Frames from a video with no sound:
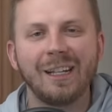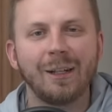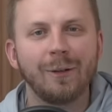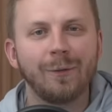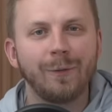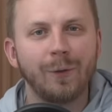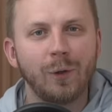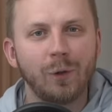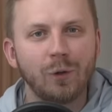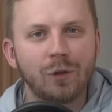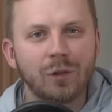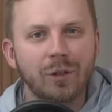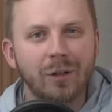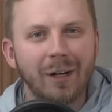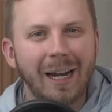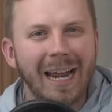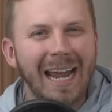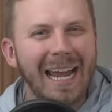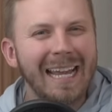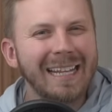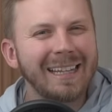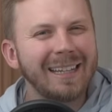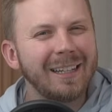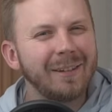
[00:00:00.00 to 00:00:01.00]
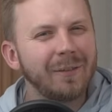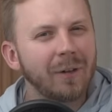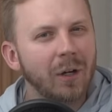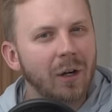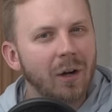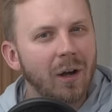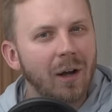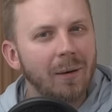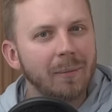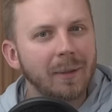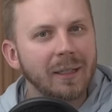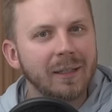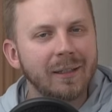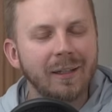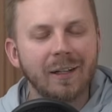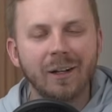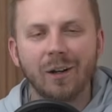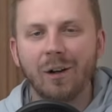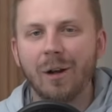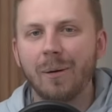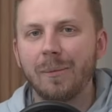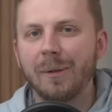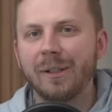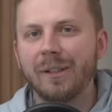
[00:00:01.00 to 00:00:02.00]
in the future. And leave a comment in the
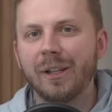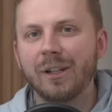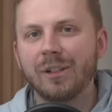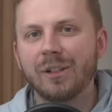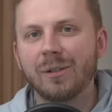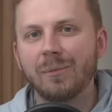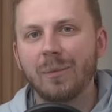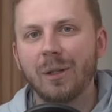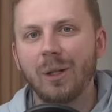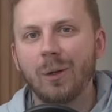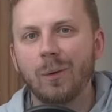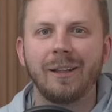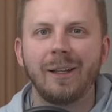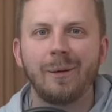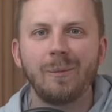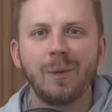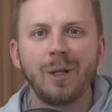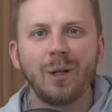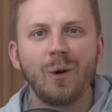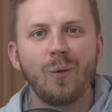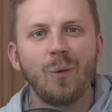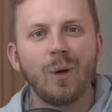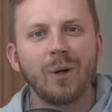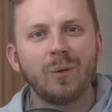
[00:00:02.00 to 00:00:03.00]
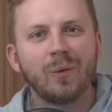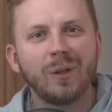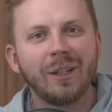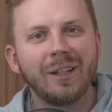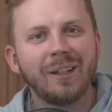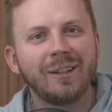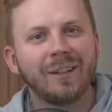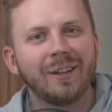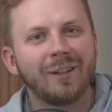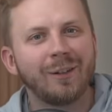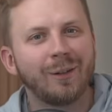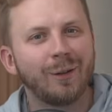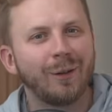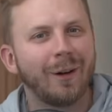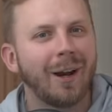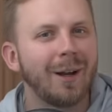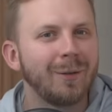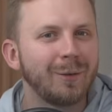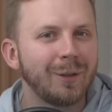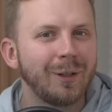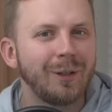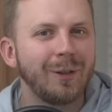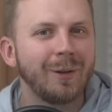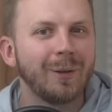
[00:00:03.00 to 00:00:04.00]
comment section below. Let me know what releases stood
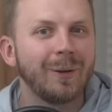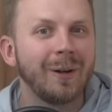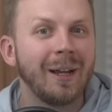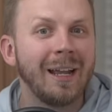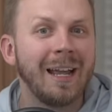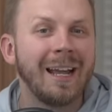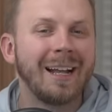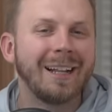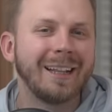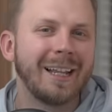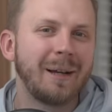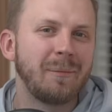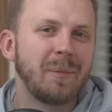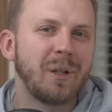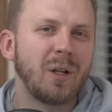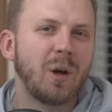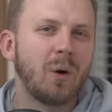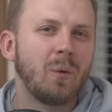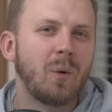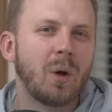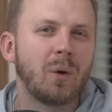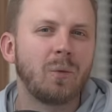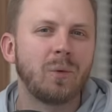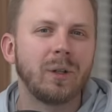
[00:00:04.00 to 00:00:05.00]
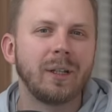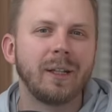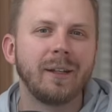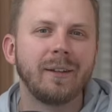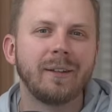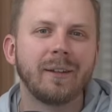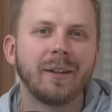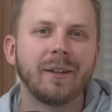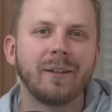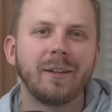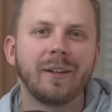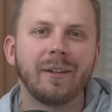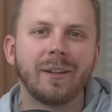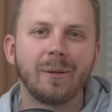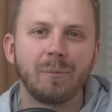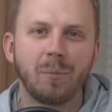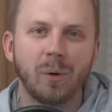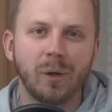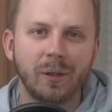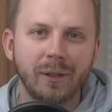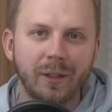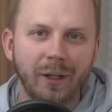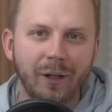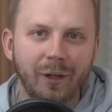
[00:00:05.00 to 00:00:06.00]
out to you. Let me know what releases
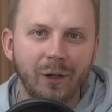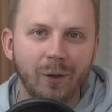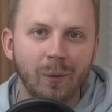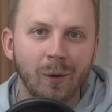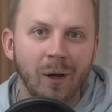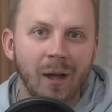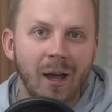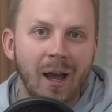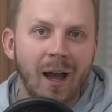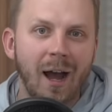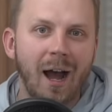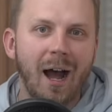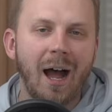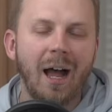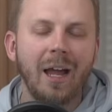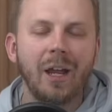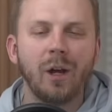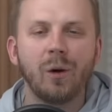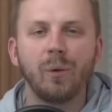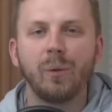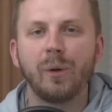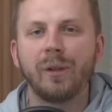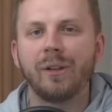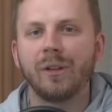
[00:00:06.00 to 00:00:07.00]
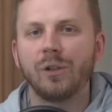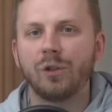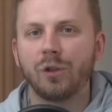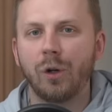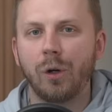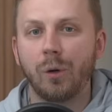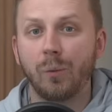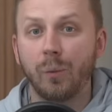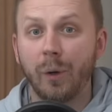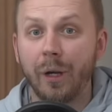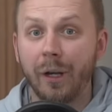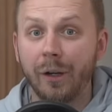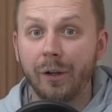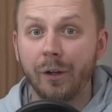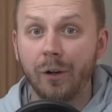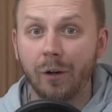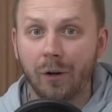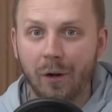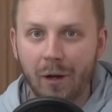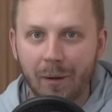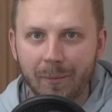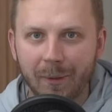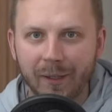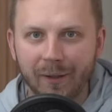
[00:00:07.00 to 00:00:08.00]
disappointed you. I always enjoy reading your
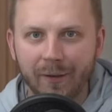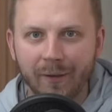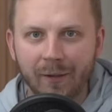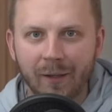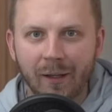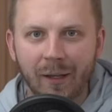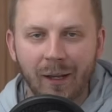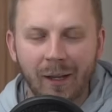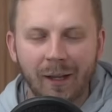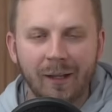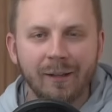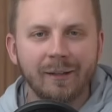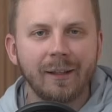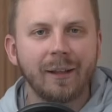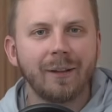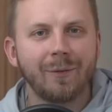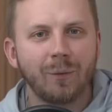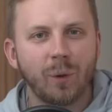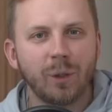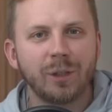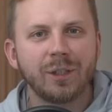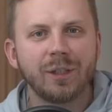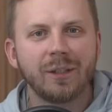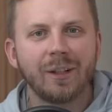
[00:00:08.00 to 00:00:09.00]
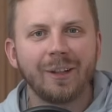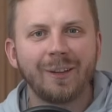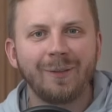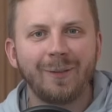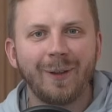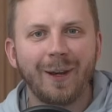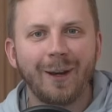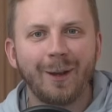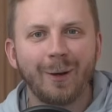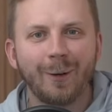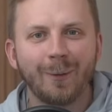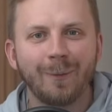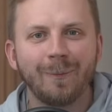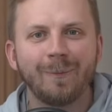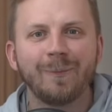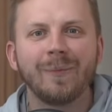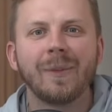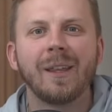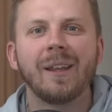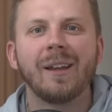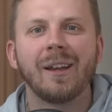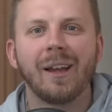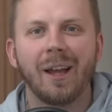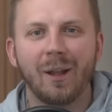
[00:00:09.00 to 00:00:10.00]
comments. Thanks for watching this video,
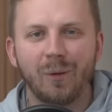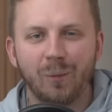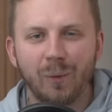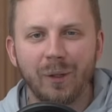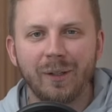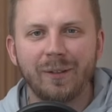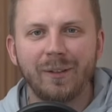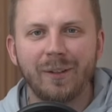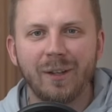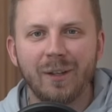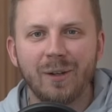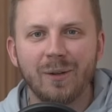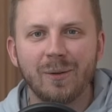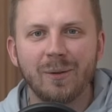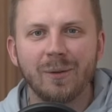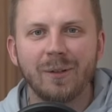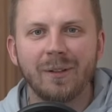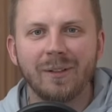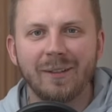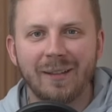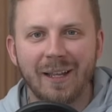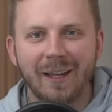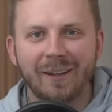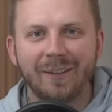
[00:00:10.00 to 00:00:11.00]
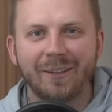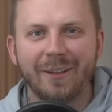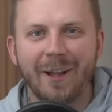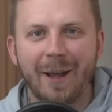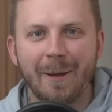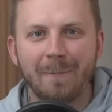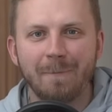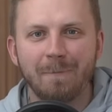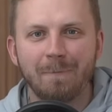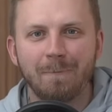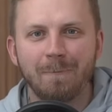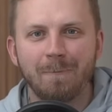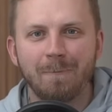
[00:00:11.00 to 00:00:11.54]
and we'll see you next time.